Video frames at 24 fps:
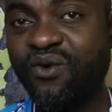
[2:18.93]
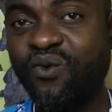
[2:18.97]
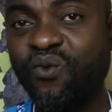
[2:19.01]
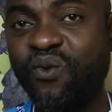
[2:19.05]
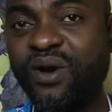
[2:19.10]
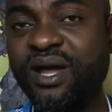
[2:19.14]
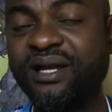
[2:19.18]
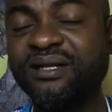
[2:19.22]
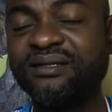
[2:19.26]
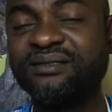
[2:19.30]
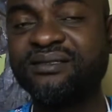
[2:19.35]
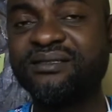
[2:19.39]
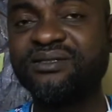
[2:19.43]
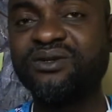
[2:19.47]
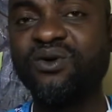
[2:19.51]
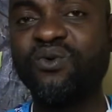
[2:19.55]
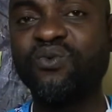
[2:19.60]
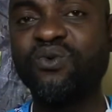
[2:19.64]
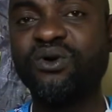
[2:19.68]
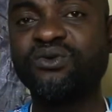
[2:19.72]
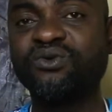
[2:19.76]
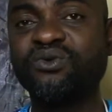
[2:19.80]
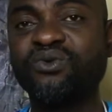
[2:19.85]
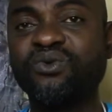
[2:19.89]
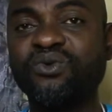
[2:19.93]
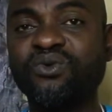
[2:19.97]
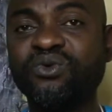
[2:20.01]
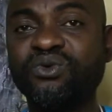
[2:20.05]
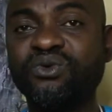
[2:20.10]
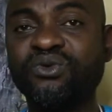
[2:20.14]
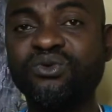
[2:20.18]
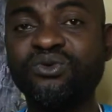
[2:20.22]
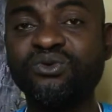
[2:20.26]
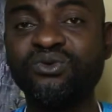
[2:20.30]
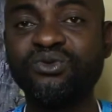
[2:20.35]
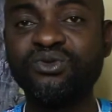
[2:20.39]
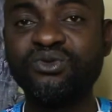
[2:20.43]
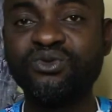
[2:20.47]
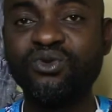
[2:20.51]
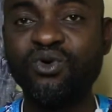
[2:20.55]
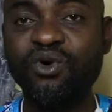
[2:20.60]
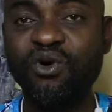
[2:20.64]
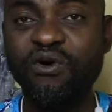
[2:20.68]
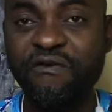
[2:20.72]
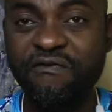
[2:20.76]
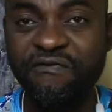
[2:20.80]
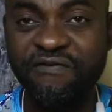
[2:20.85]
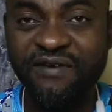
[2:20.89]
When someone who you used to
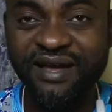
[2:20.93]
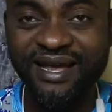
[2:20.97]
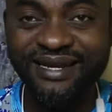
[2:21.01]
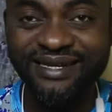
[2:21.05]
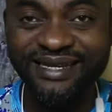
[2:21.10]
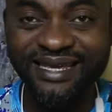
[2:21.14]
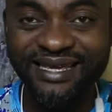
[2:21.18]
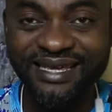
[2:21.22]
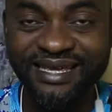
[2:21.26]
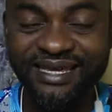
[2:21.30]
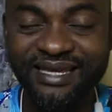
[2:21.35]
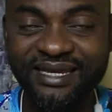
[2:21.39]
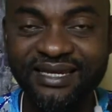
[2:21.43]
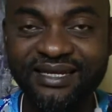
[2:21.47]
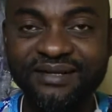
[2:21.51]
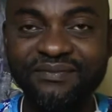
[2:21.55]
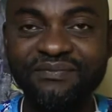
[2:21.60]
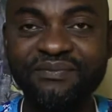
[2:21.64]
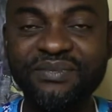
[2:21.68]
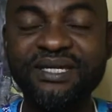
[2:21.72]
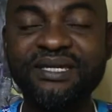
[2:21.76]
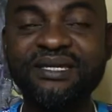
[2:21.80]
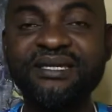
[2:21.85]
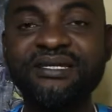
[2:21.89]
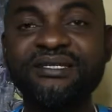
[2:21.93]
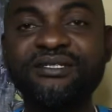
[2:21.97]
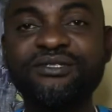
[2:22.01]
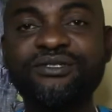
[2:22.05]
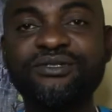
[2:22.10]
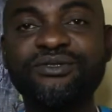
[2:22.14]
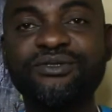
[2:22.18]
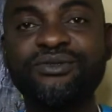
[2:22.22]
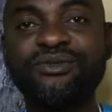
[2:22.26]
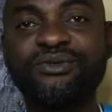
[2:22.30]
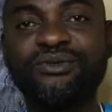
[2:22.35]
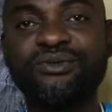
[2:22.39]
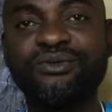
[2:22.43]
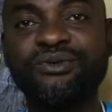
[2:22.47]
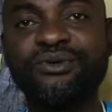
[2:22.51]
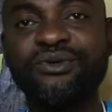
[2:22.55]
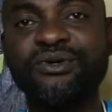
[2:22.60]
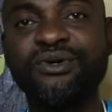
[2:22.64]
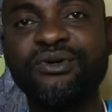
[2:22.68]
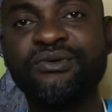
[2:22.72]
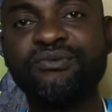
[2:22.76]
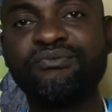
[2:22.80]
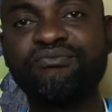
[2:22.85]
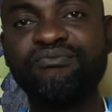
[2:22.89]
confide in begins to
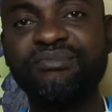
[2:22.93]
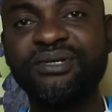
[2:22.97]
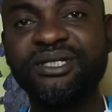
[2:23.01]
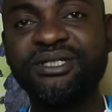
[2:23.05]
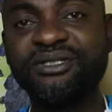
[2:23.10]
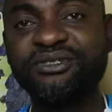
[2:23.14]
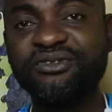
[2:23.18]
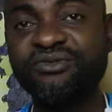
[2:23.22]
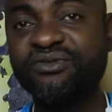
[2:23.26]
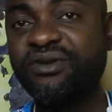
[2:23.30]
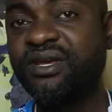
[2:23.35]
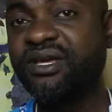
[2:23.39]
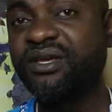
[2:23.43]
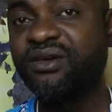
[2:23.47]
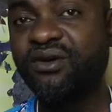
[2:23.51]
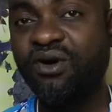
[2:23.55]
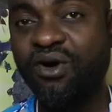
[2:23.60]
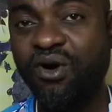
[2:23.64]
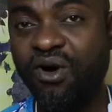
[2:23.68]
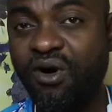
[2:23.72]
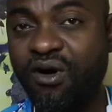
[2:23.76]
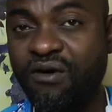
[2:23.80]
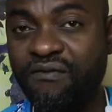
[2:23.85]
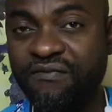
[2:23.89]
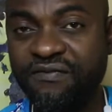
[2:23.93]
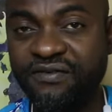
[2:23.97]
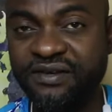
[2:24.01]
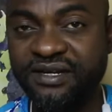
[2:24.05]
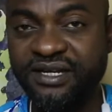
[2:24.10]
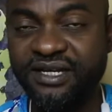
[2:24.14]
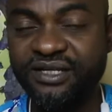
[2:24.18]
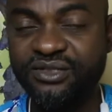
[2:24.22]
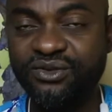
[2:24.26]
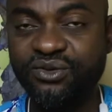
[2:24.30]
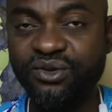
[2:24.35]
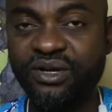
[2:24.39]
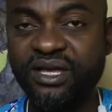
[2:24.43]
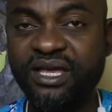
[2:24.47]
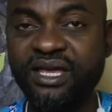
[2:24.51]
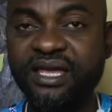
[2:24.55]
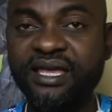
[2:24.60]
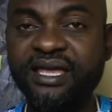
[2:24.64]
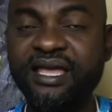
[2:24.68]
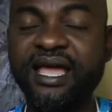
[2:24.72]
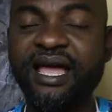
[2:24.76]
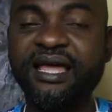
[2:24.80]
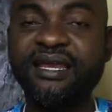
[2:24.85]
betray your confidence, okay?